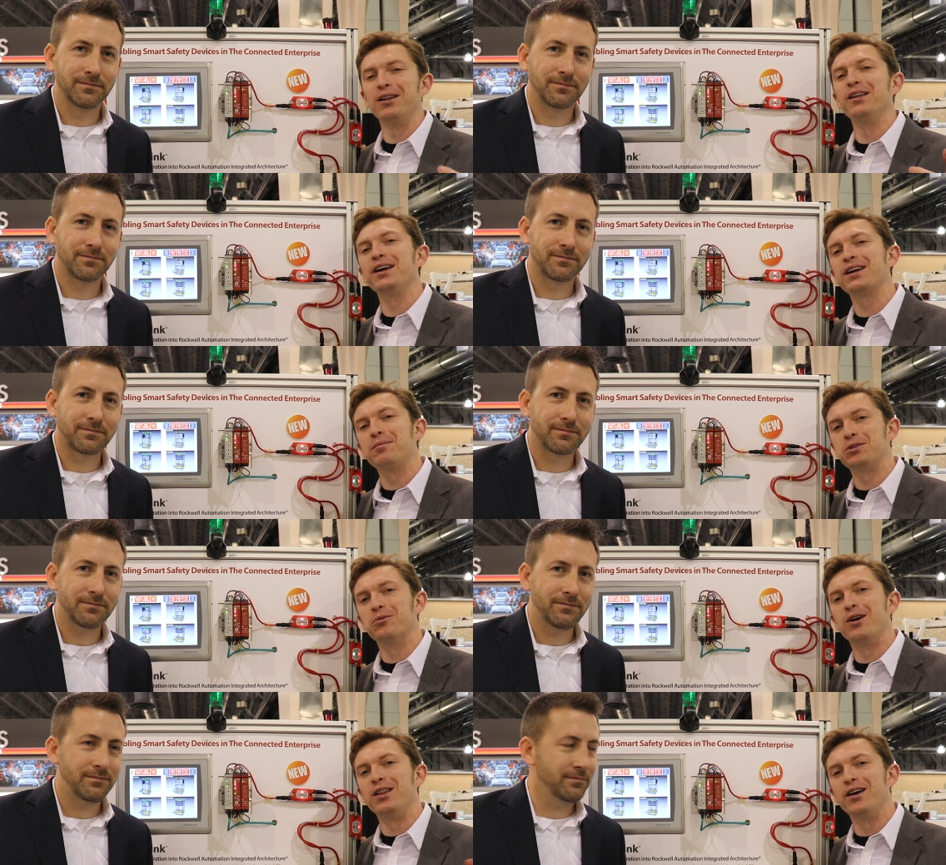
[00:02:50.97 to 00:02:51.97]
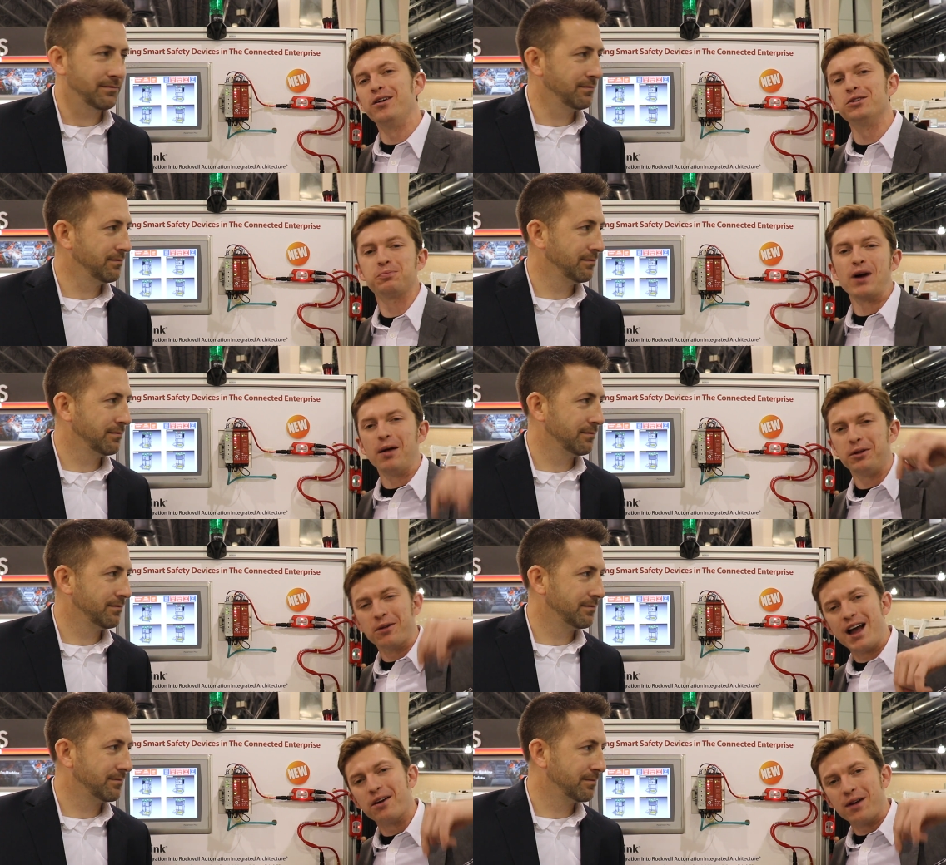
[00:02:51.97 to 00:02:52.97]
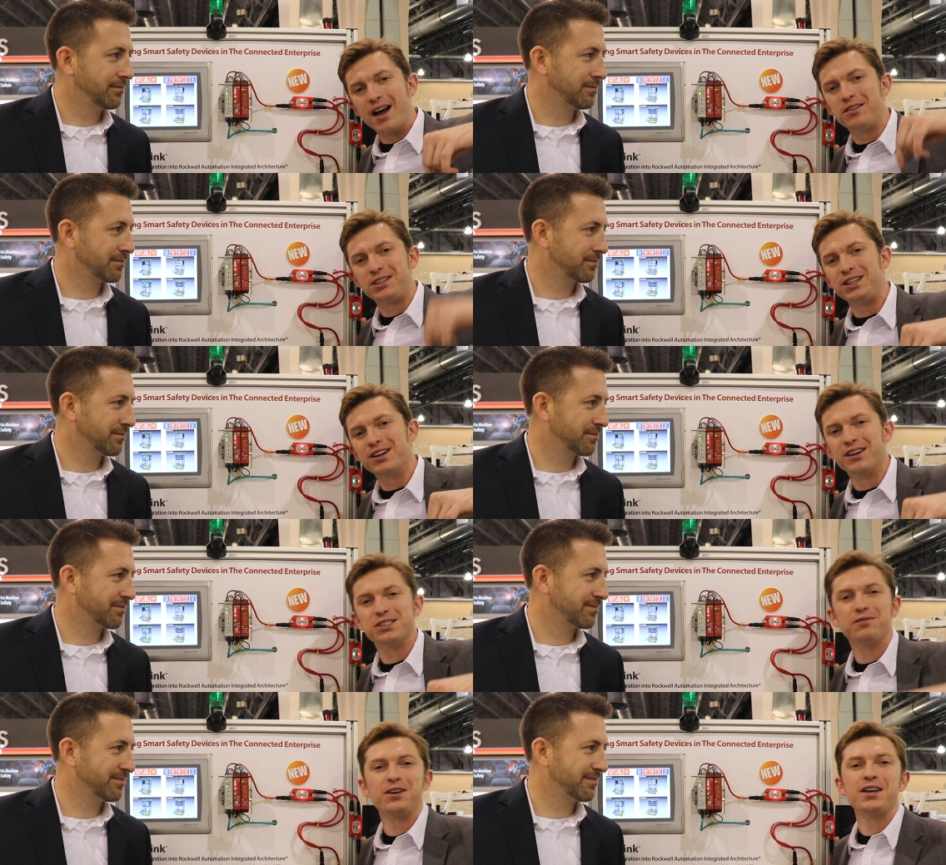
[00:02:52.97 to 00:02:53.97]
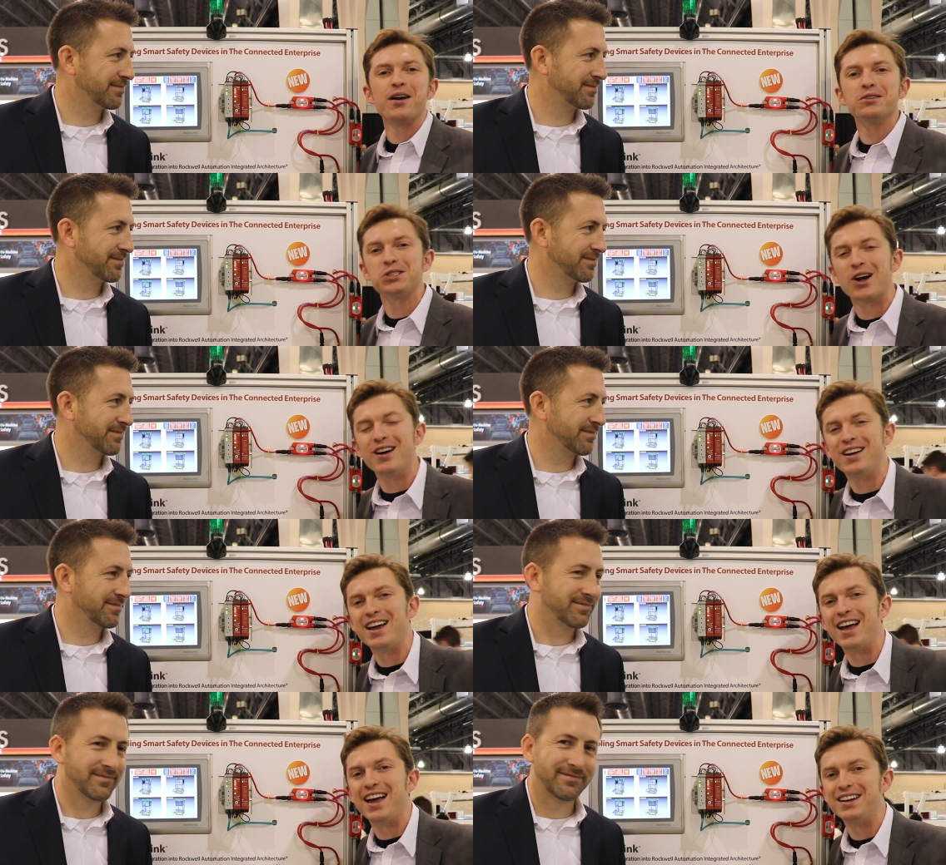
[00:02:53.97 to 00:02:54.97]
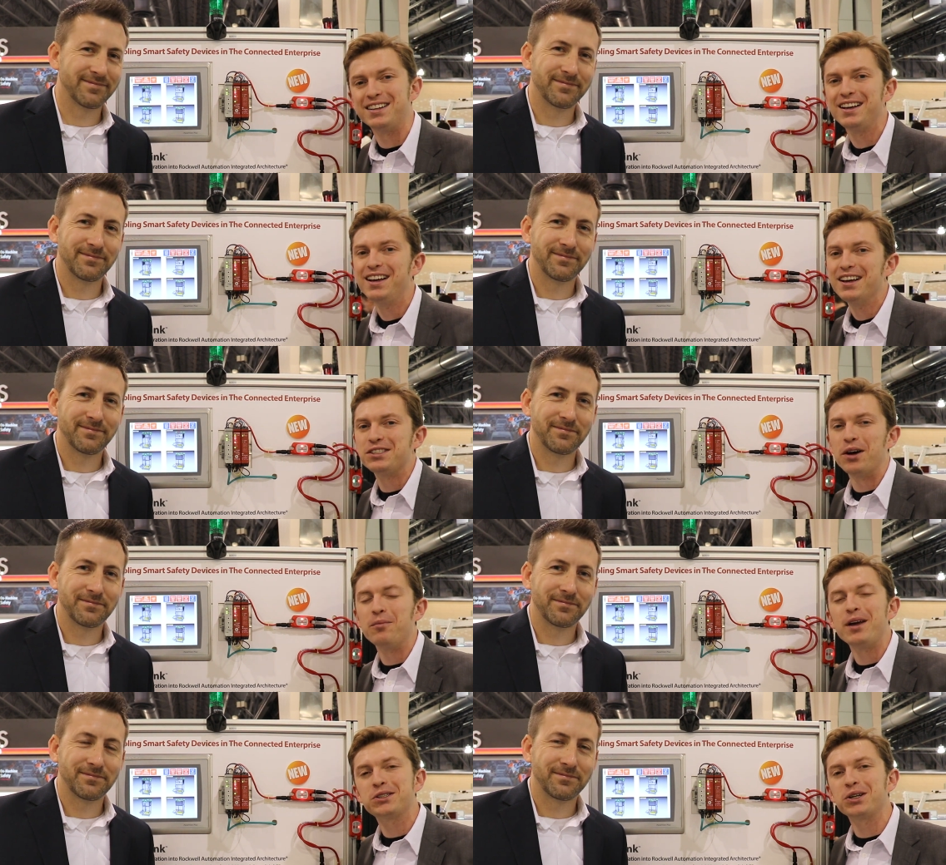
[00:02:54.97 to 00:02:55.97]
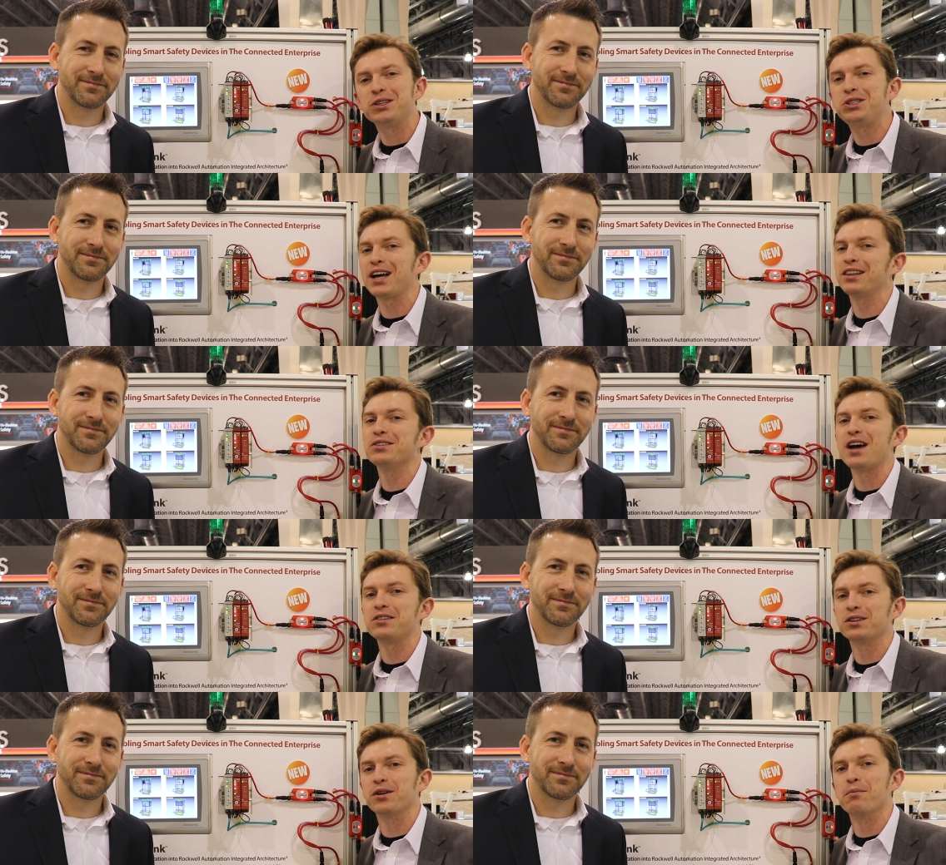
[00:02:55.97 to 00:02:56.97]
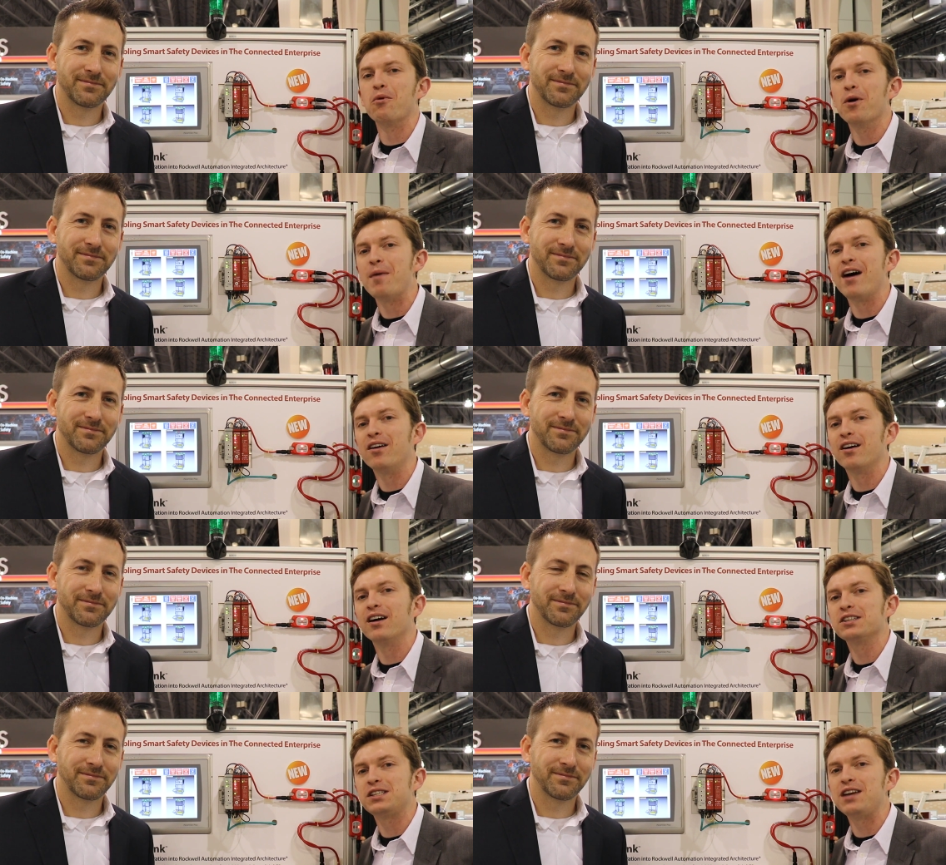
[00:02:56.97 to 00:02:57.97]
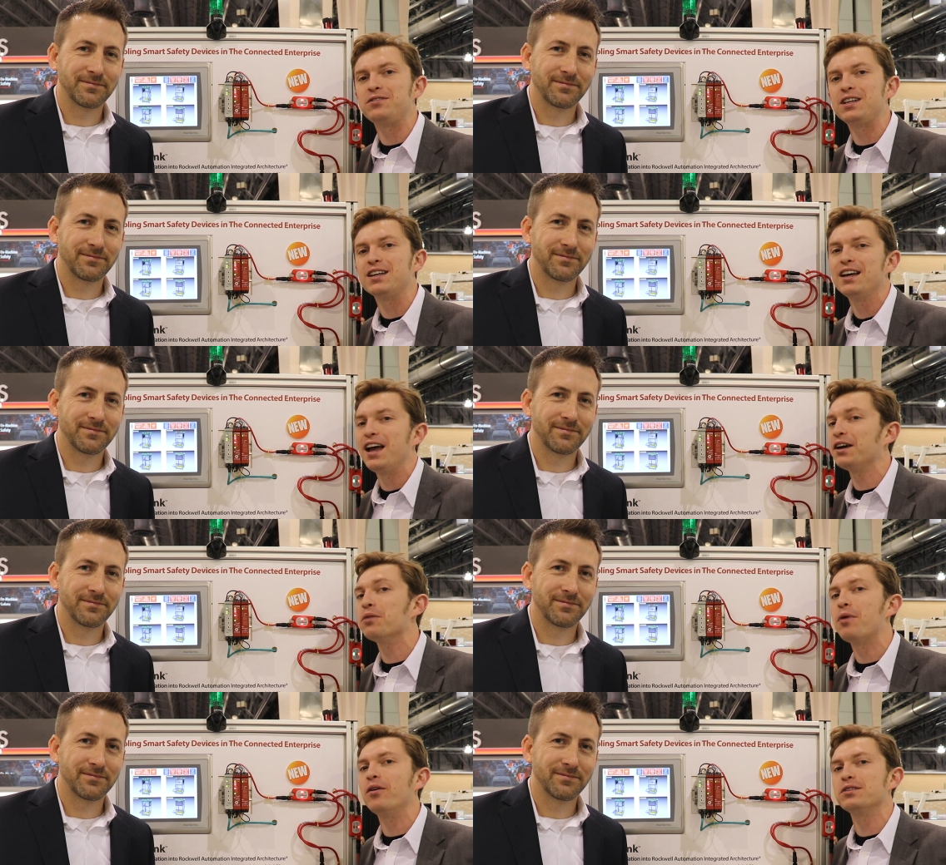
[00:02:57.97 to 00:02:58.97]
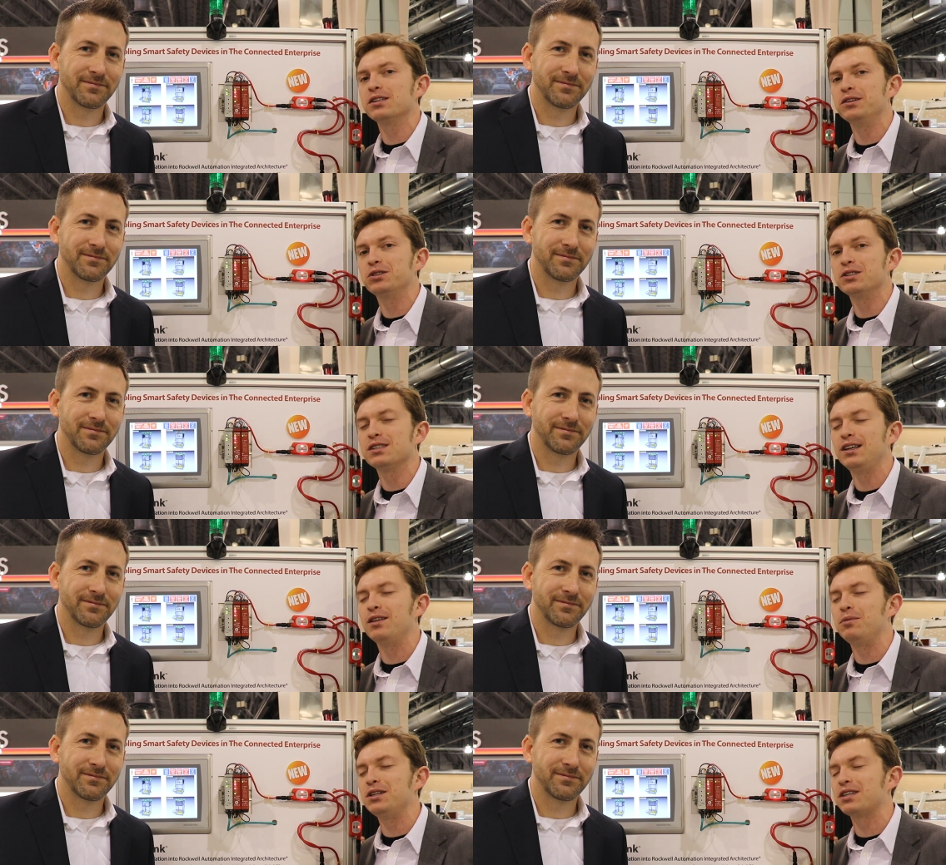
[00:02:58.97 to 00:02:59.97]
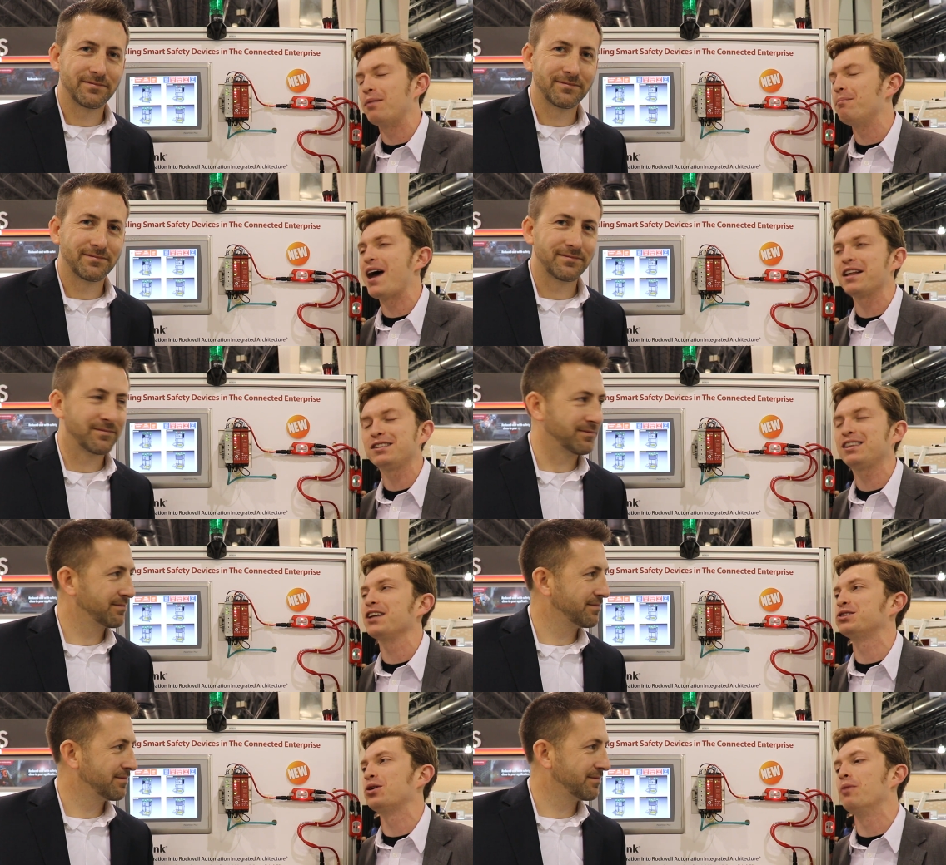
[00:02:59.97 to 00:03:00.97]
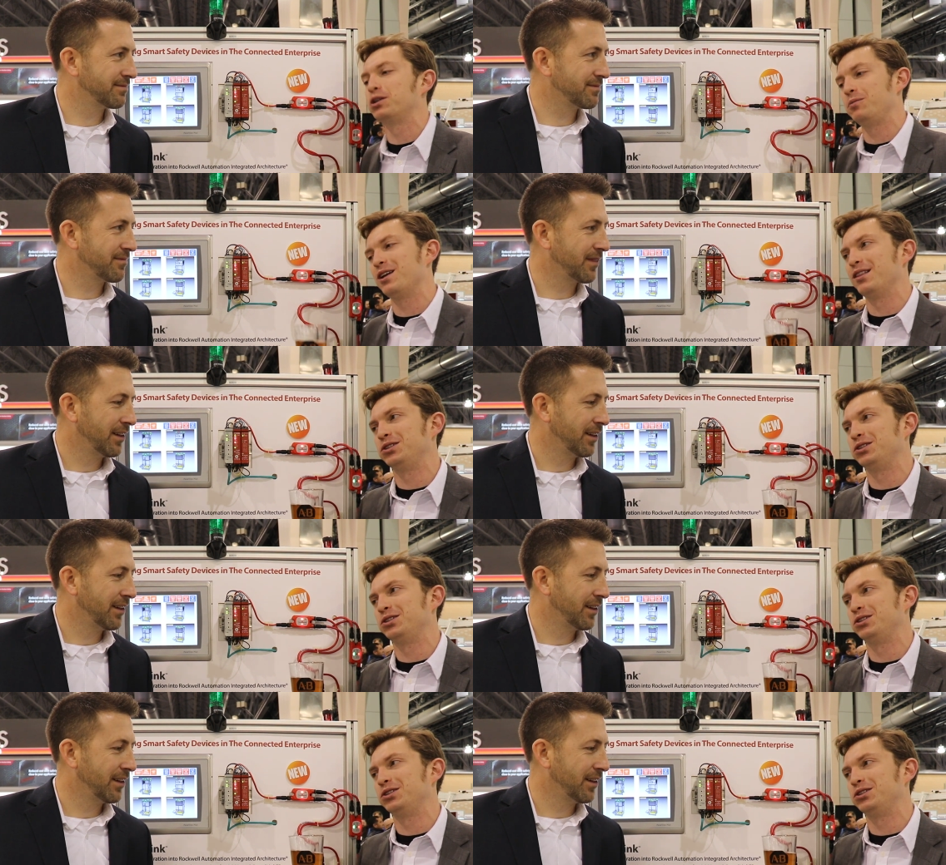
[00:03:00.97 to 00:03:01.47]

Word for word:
Speaker 1: to link up to one of those probably right around here as the video is starting to end. So make sure to check those out to learn more about our safety and component solutions. In the meantime, Matt, thanks so much for being on